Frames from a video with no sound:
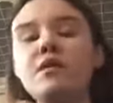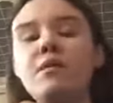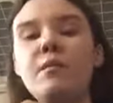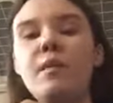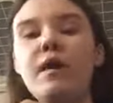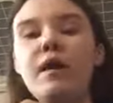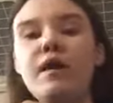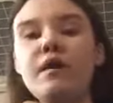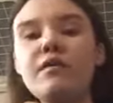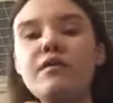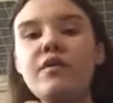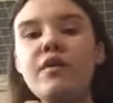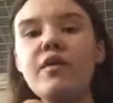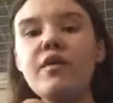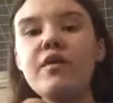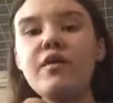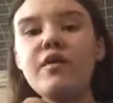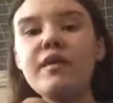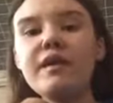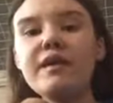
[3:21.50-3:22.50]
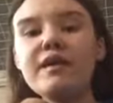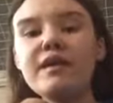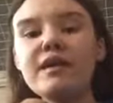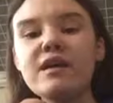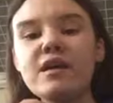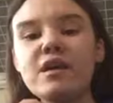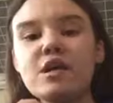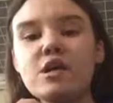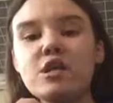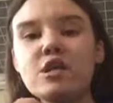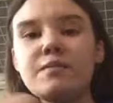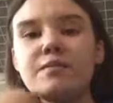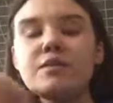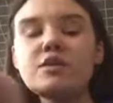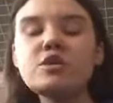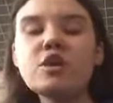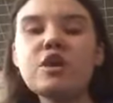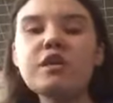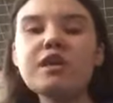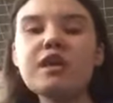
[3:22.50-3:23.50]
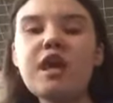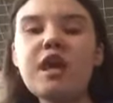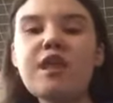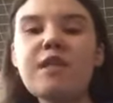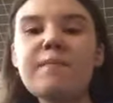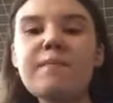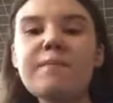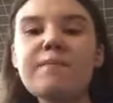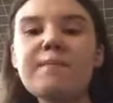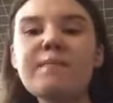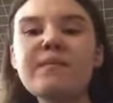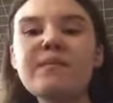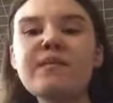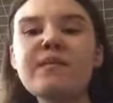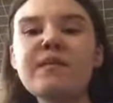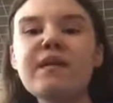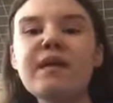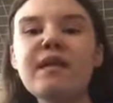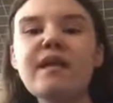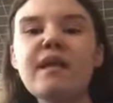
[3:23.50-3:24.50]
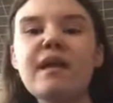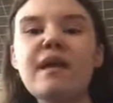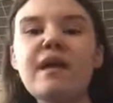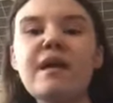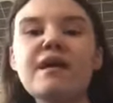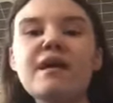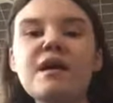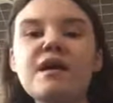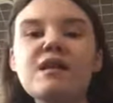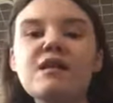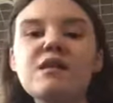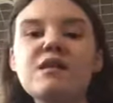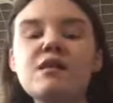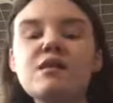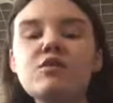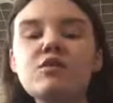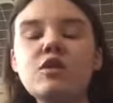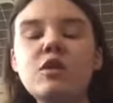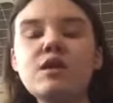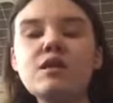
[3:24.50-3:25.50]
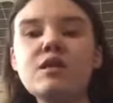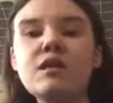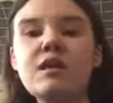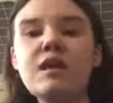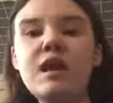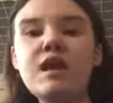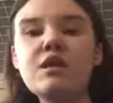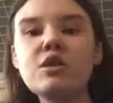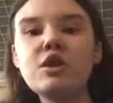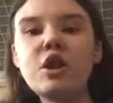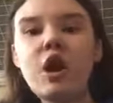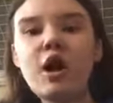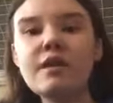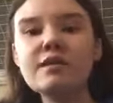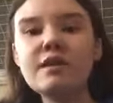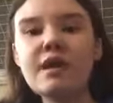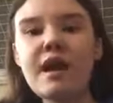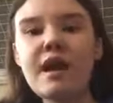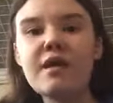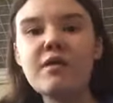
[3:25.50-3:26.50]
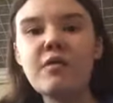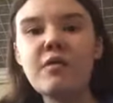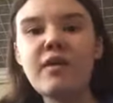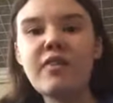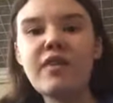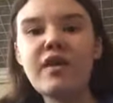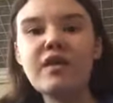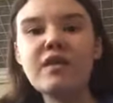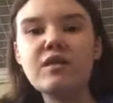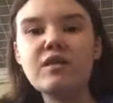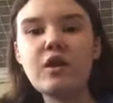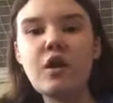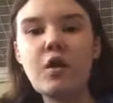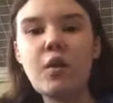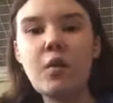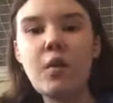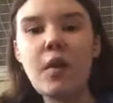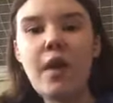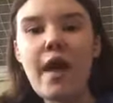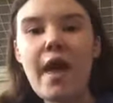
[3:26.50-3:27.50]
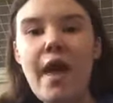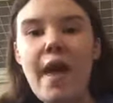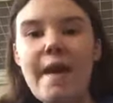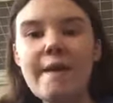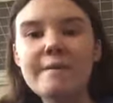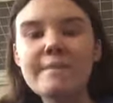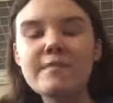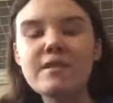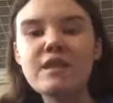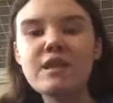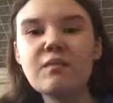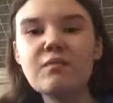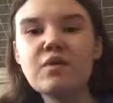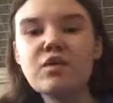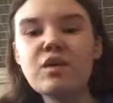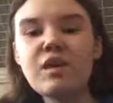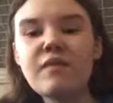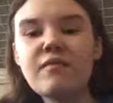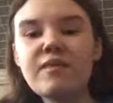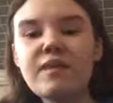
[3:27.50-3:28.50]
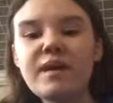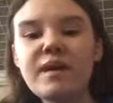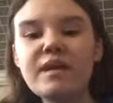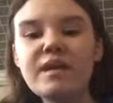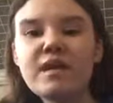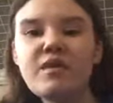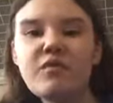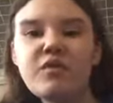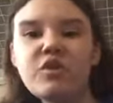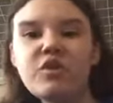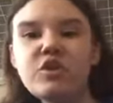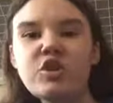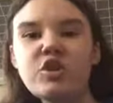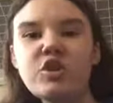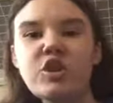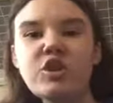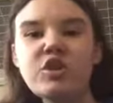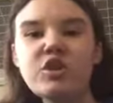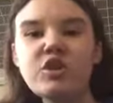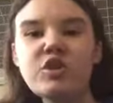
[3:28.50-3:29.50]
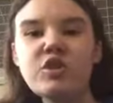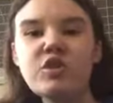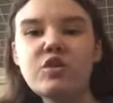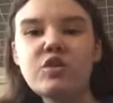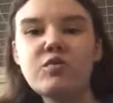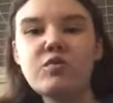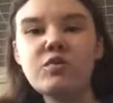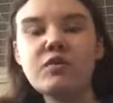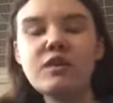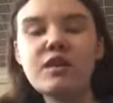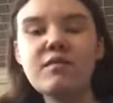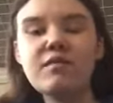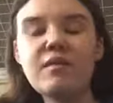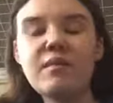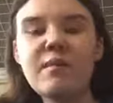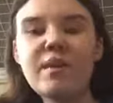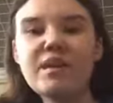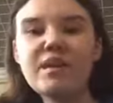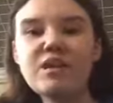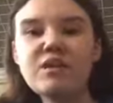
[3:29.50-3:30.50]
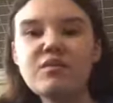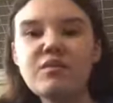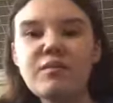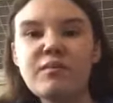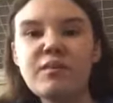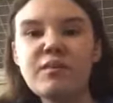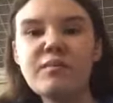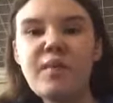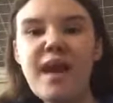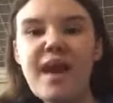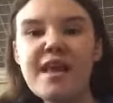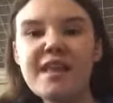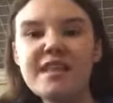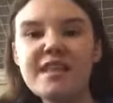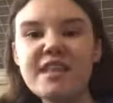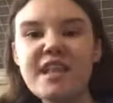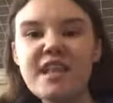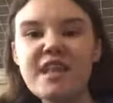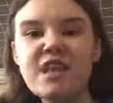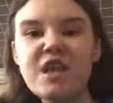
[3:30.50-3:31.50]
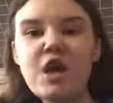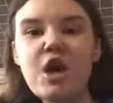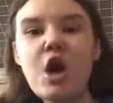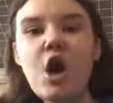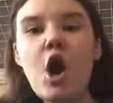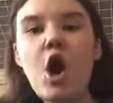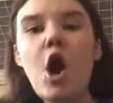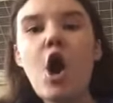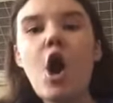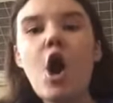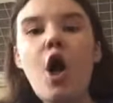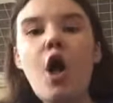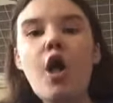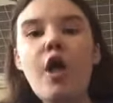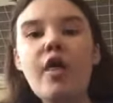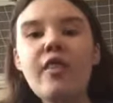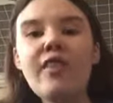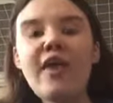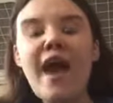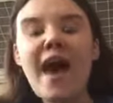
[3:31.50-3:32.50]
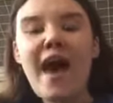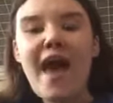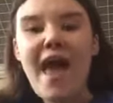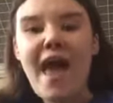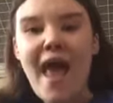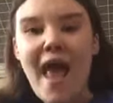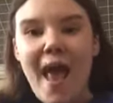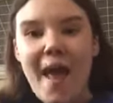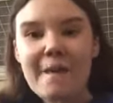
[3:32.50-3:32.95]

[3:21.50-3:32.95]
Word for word: well, the, like, Jimmy's trying to get him, get a, uh, I guess, trying to get in contact with, I don't know, some stuff because he recently just received a message from space and all that.